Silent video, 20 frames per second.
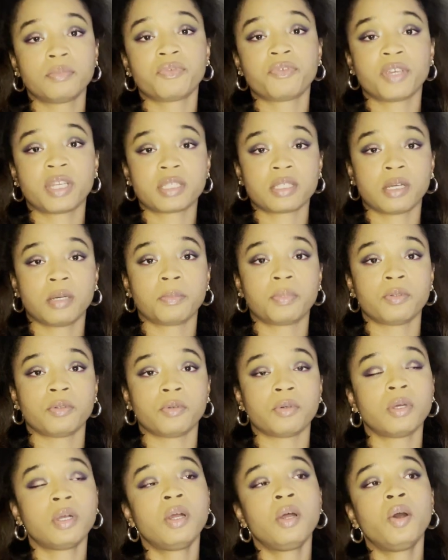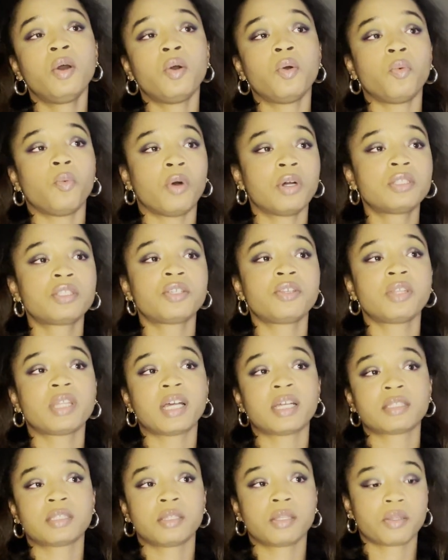For example, One
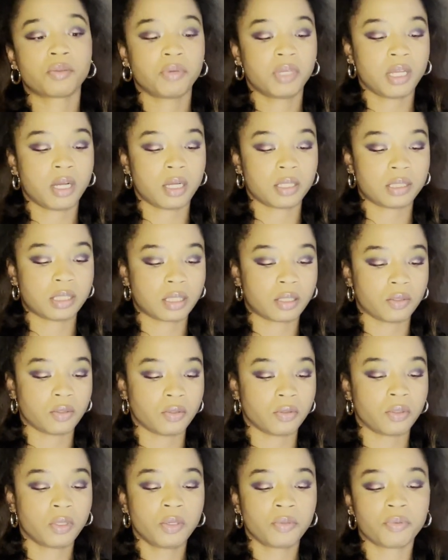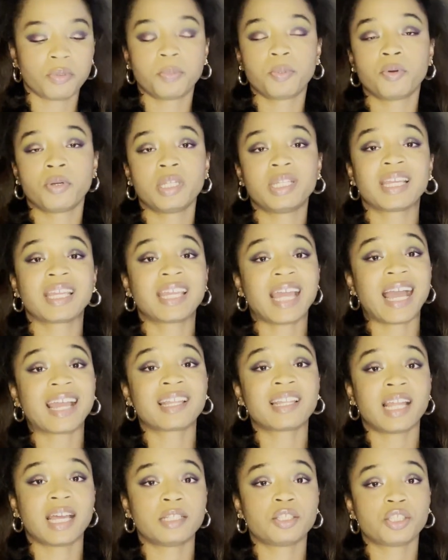2003 article reported a
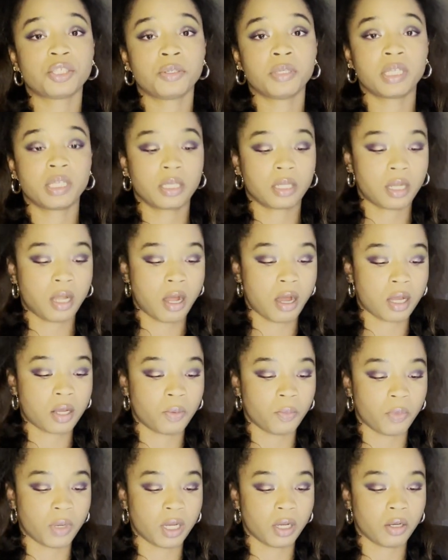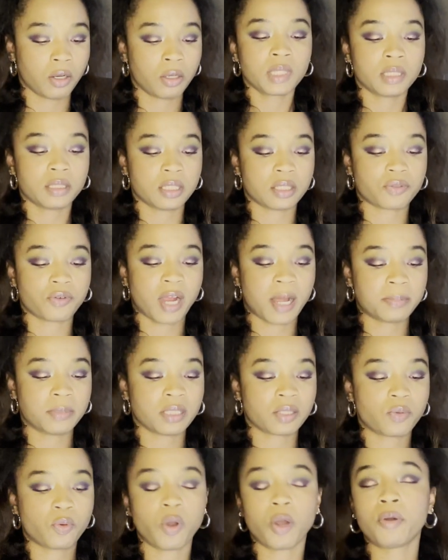gangland shooting in Clerkenwell, described
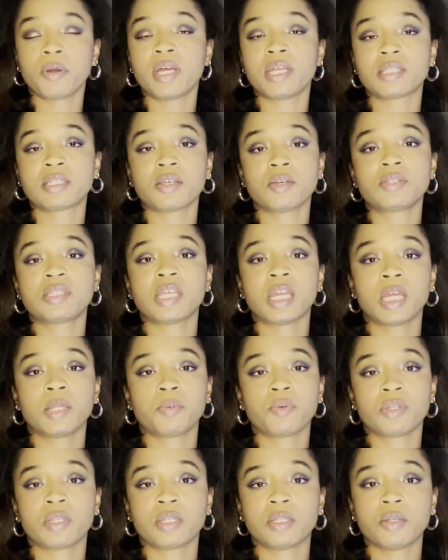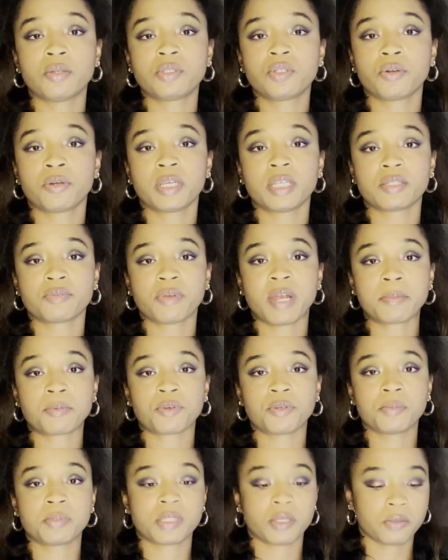as, quote, associated with the notorious rap
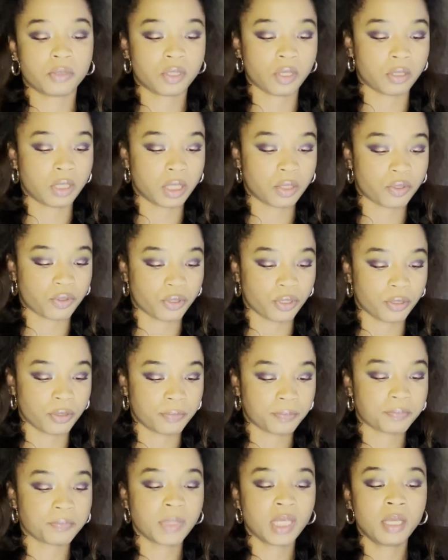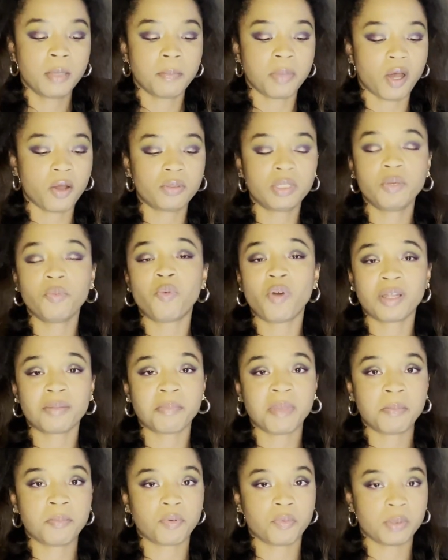group Solid Crew. But only one
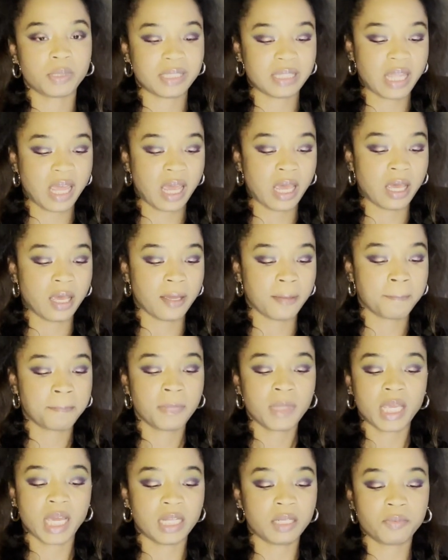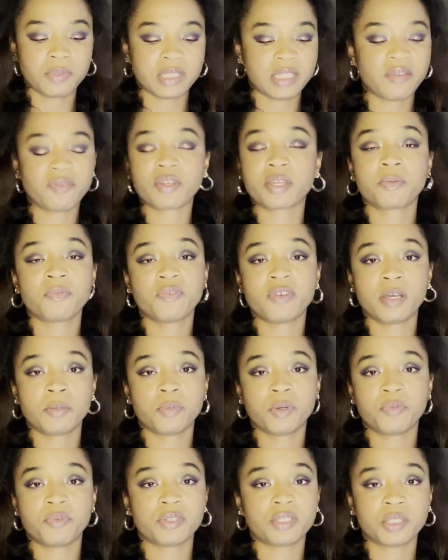member was there, and it was never confirmed
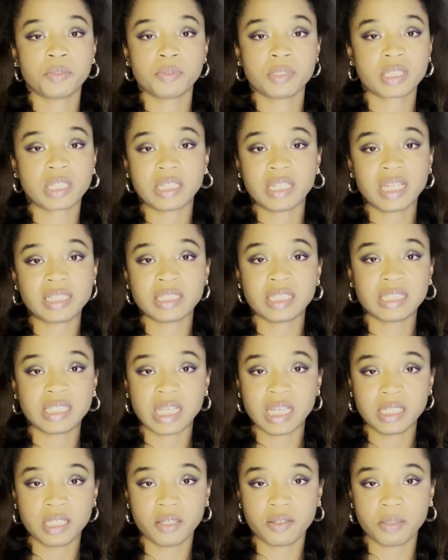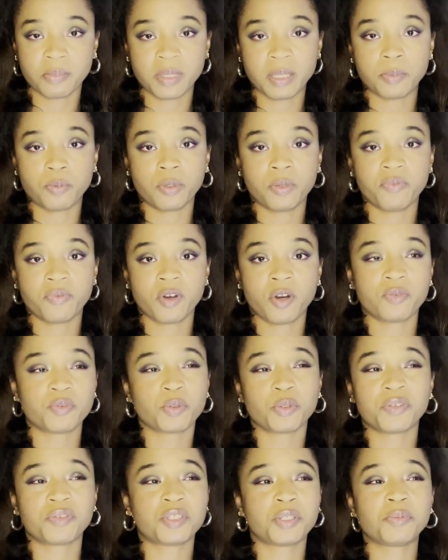whether she was connected to any of the people involved
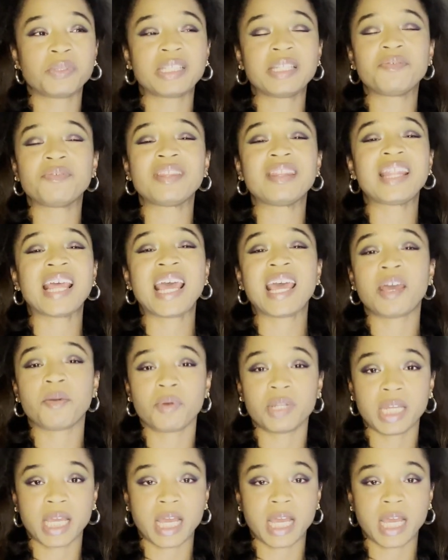or if she was even there when it